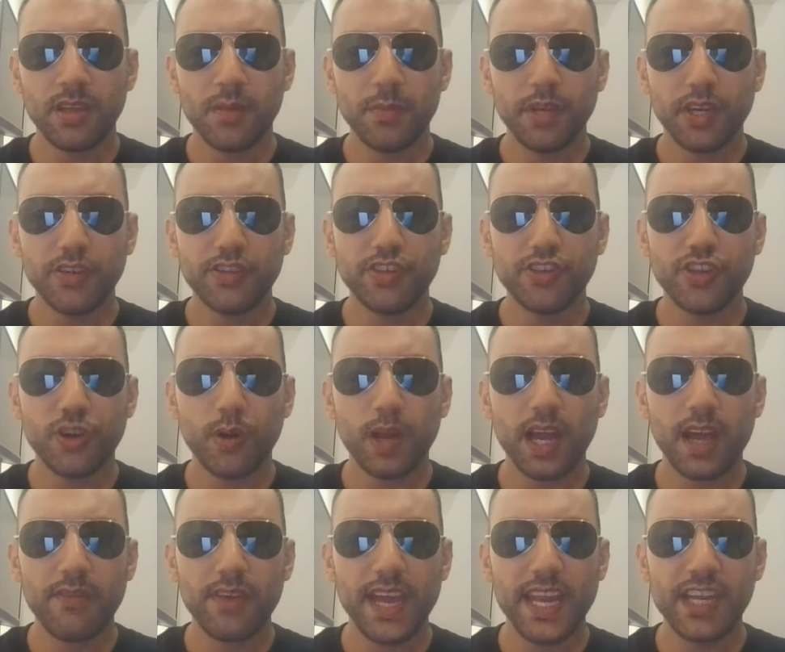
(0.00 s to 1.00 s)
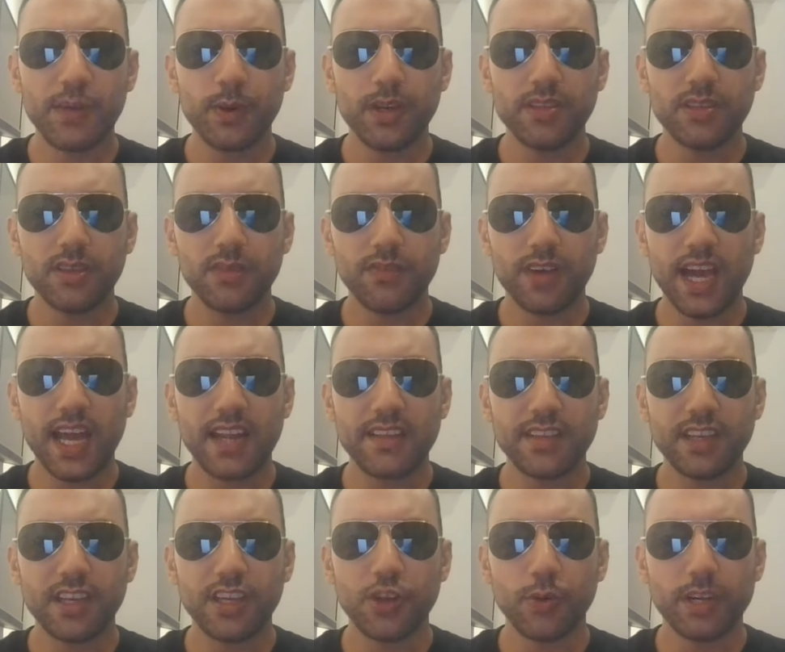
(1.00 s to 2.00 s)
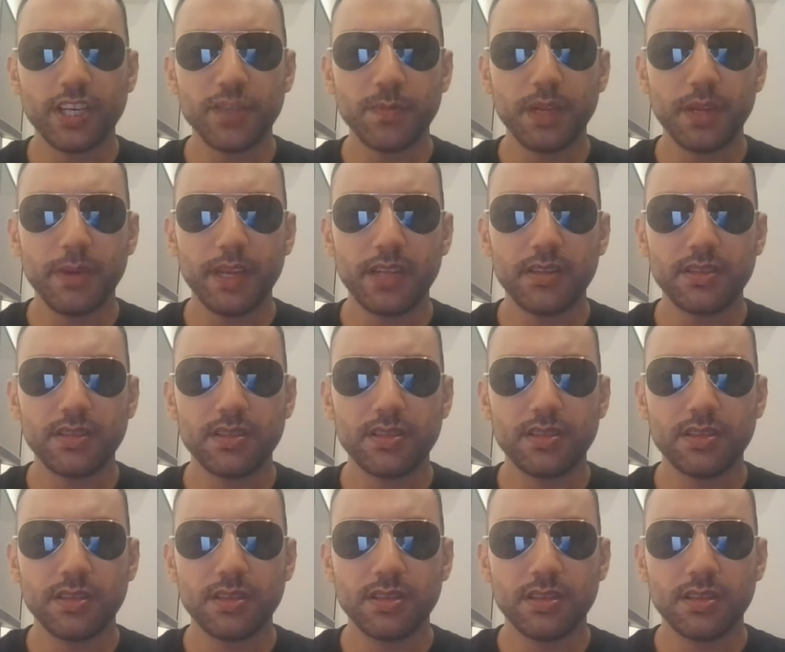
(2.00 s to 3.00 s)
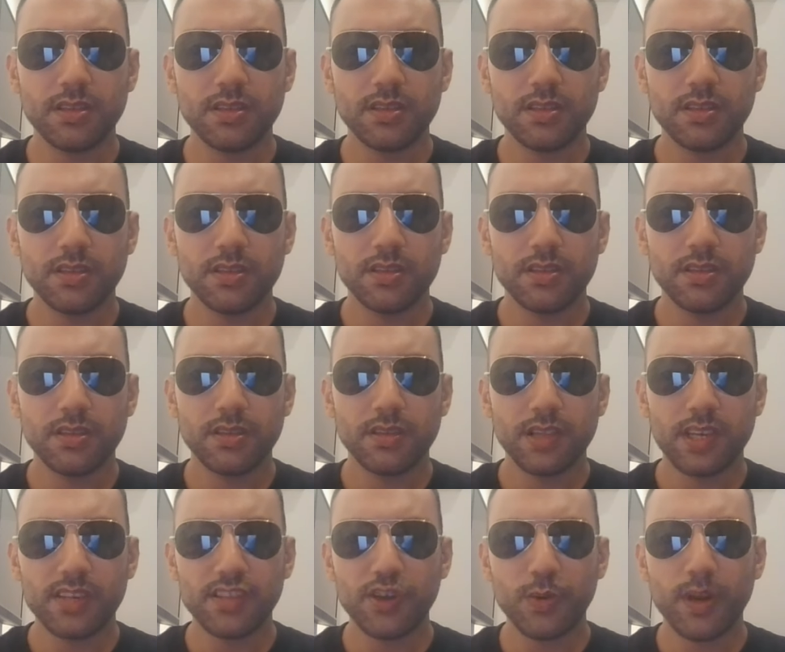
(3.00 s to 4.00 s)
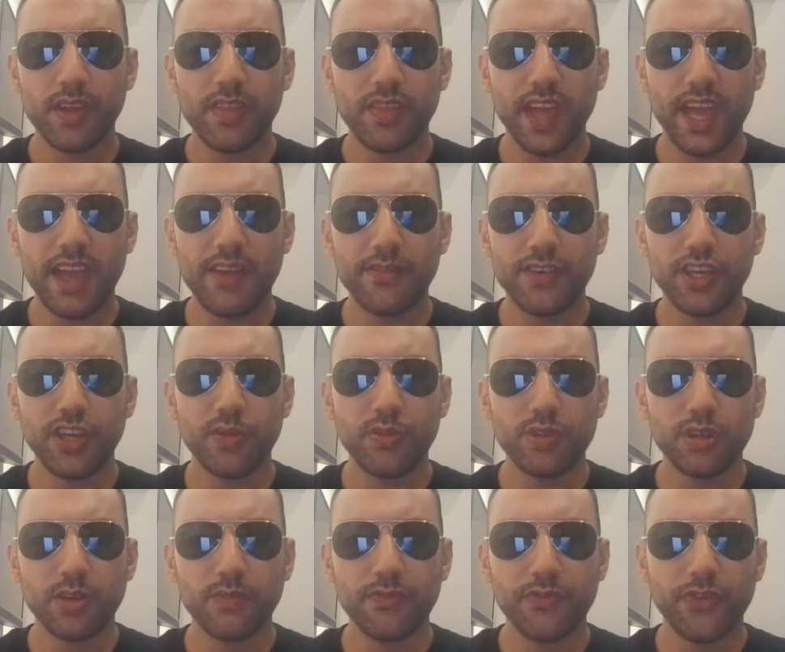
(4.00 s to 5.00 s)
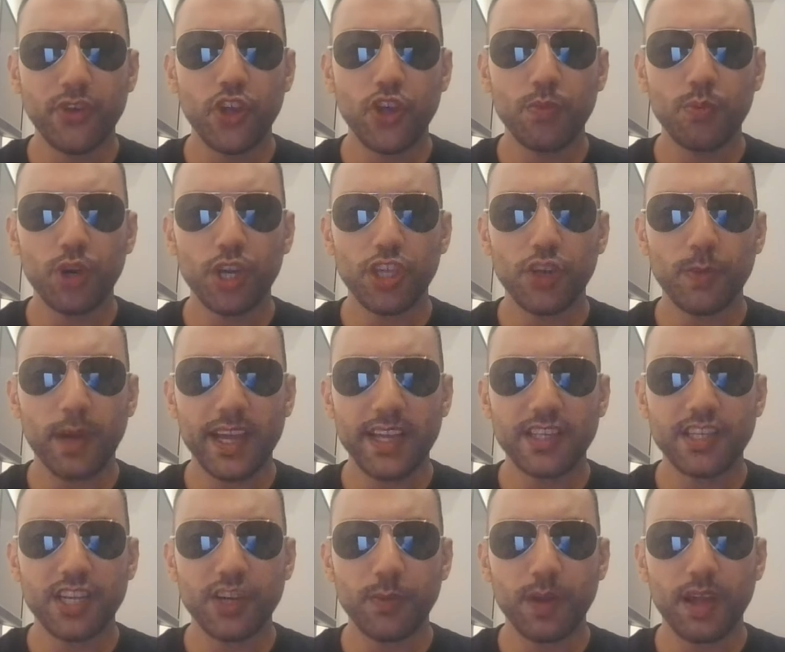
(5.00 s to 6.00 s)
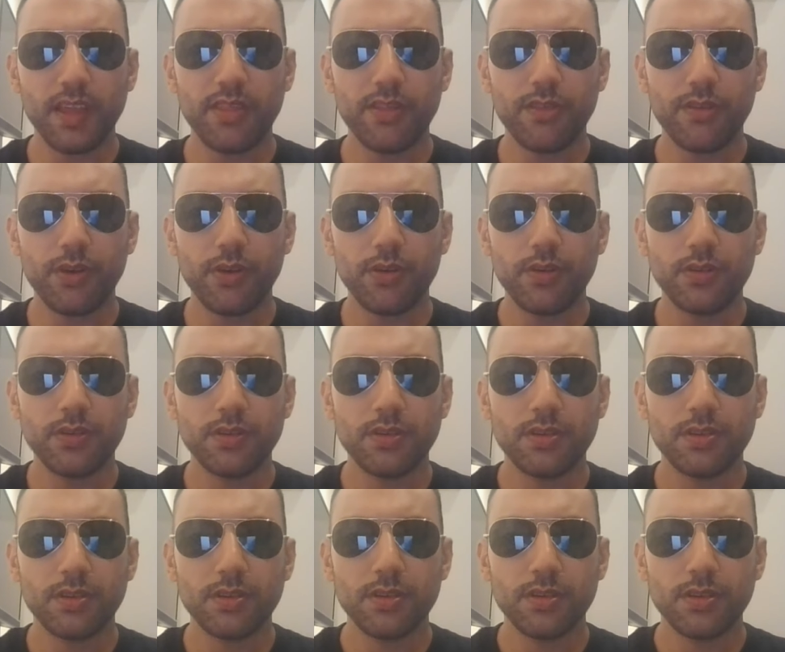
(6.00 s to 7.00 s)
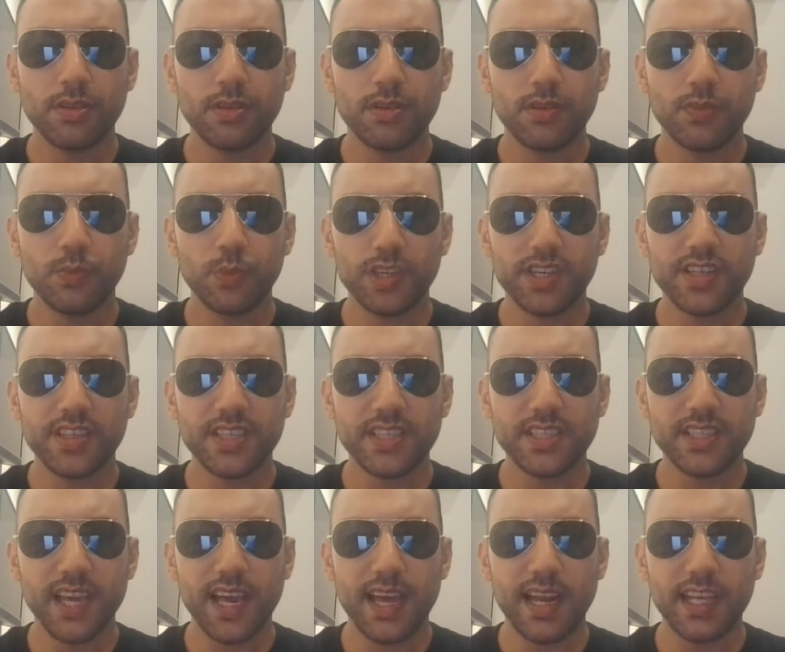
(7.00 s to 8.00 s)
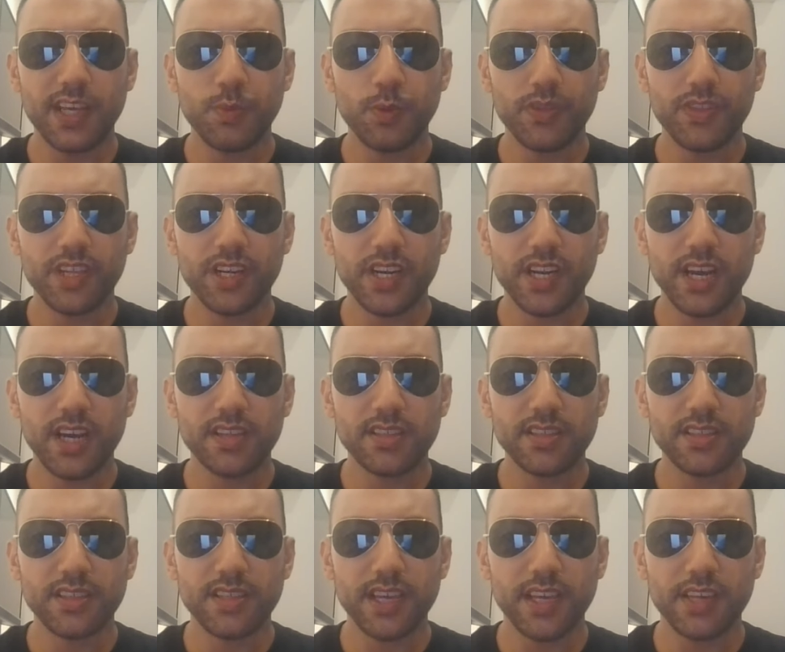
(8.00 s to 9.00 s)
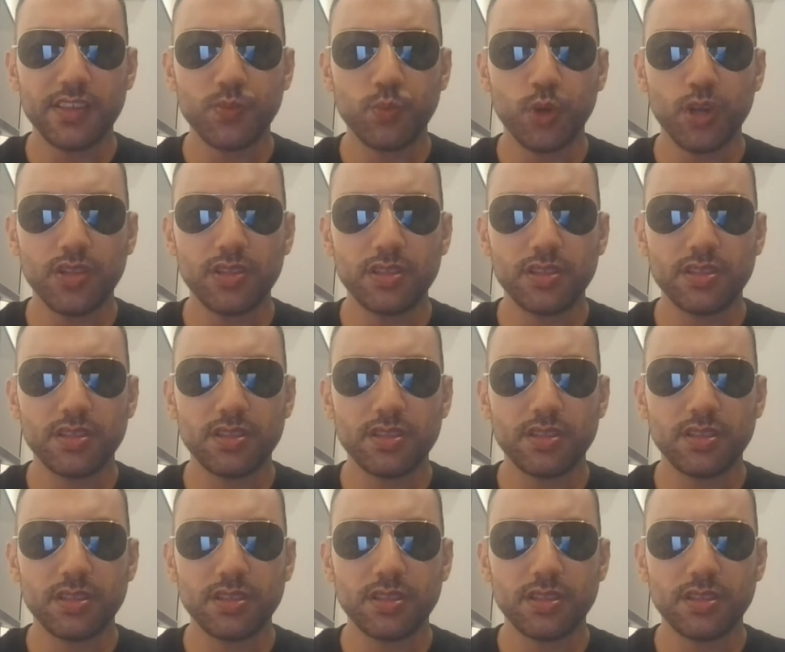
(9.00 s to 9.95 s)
because you don't have anyone to validate your experience. There's no one there for you to confirm what you actually went through, which is exactly what the narcissist wants,